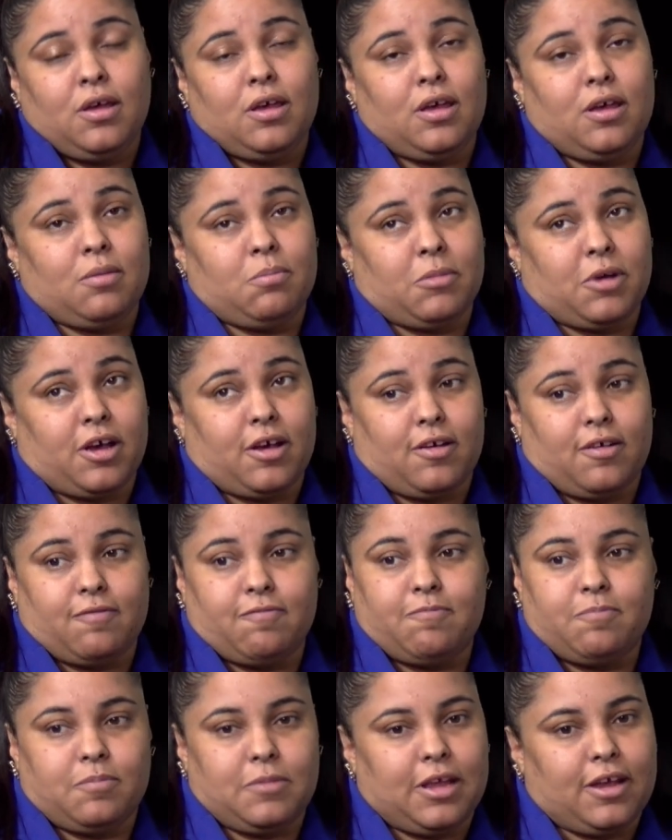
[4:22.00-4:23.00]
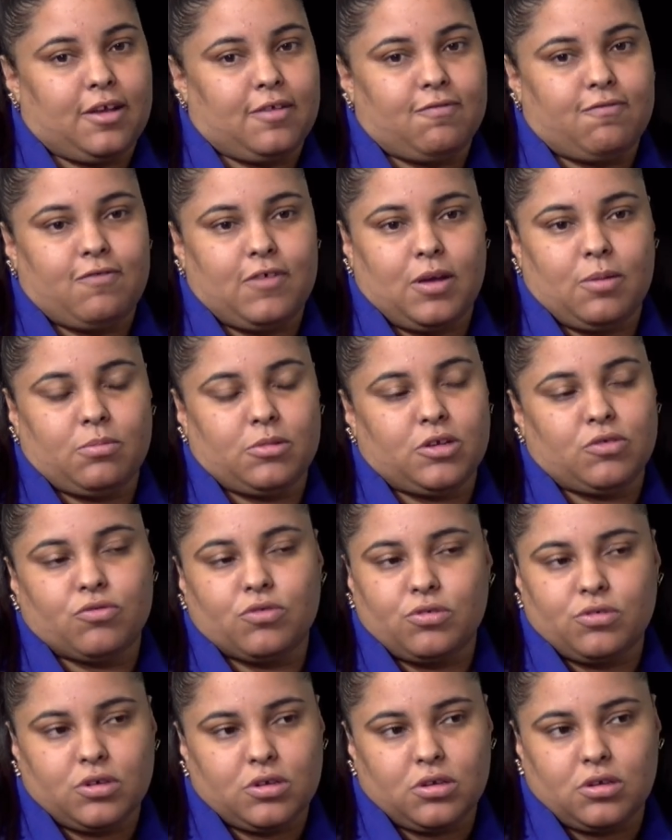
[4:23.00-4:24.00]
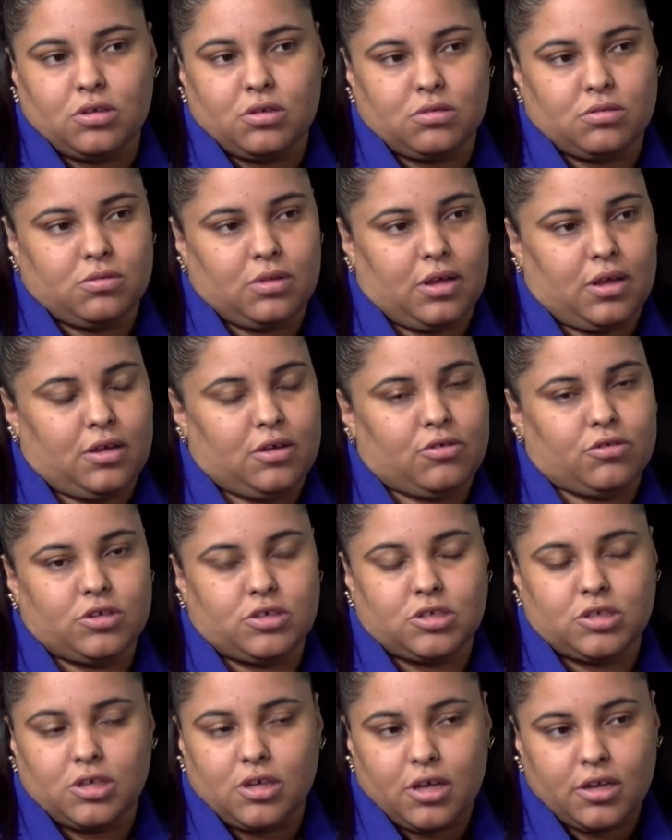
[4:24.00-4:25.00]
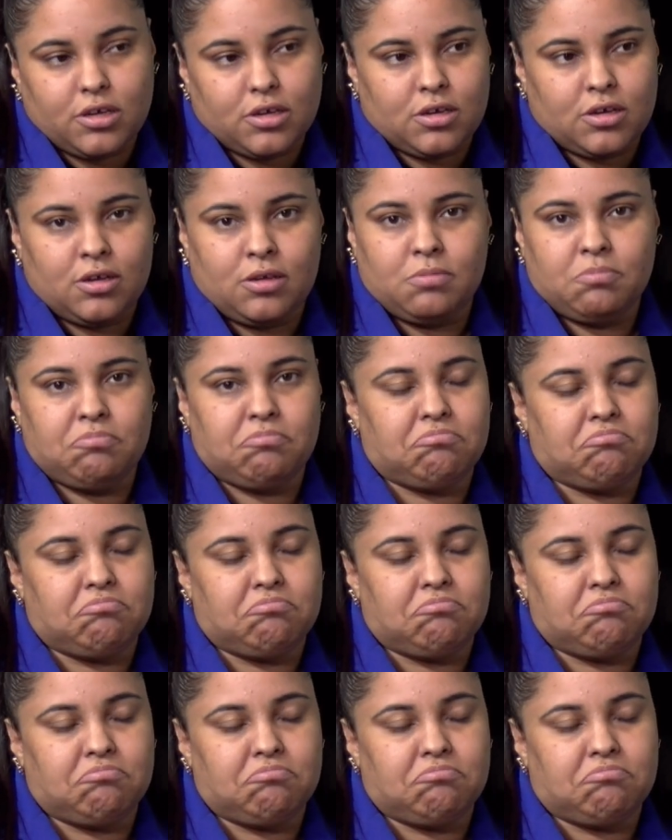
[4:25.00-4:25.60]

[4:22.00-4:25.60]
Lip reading: And my family rooted in Christianity.